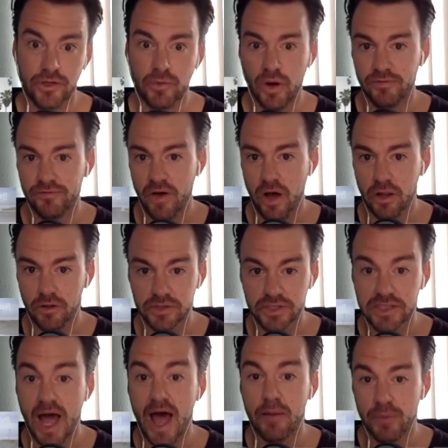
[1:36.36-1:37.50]
want to follow.
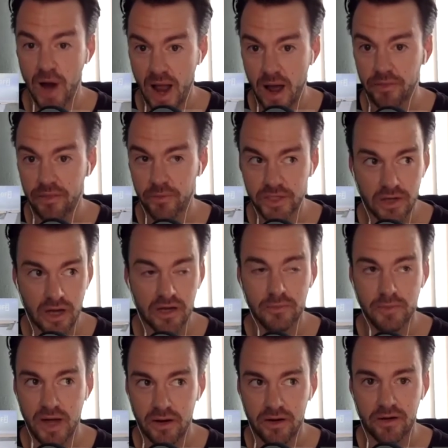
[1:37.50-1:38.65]
Sky Brown, that we talked
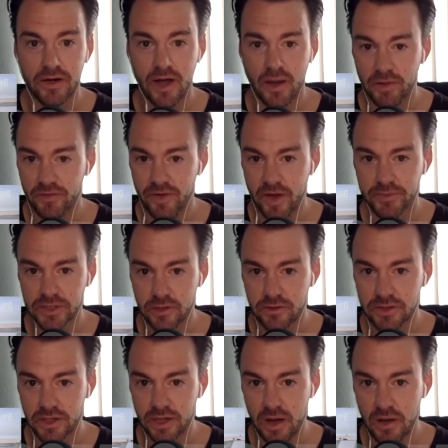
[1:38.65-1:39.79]
about on a couple of episodes
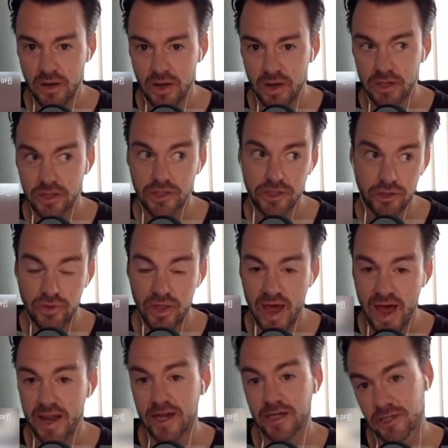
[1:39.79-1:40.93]
ago, do
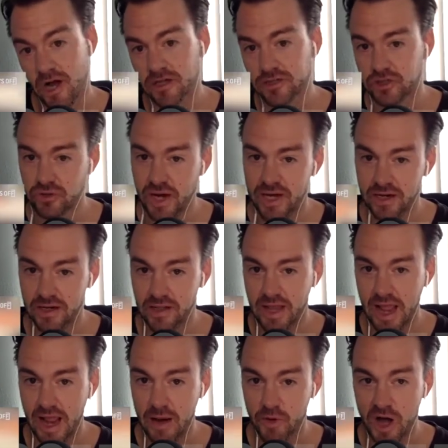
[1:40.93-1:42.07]
that and talk straight into the
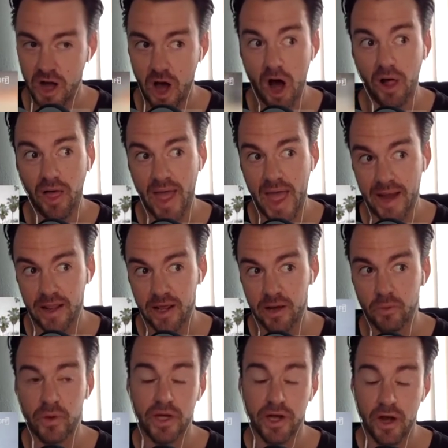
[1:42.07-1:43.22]
camera. I'll edit it
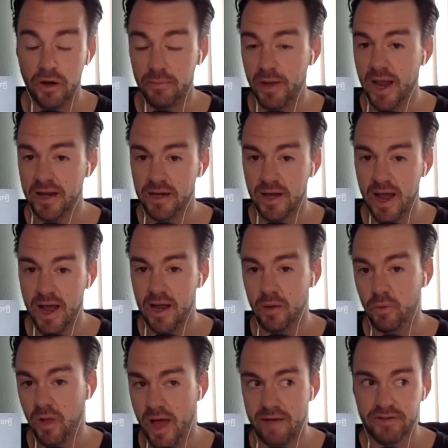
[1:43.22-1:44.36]
when you go to bed at night, and
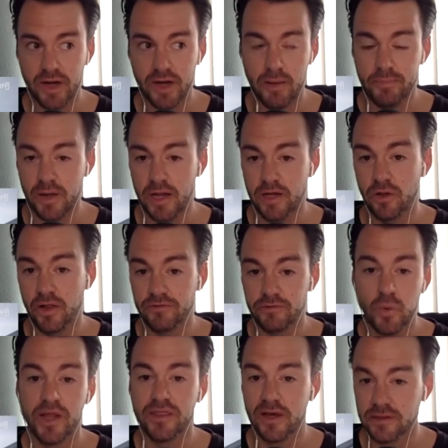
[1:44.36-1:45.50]
we'll have it up, and you'll have
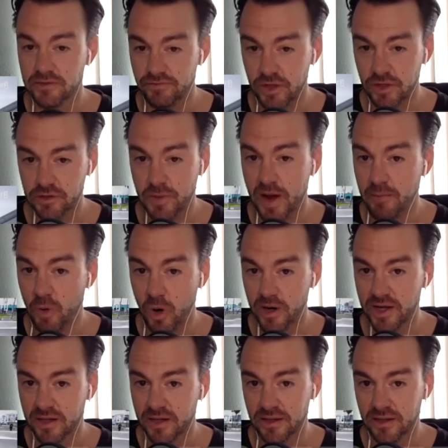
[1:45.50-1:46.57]
20,000 views by morning.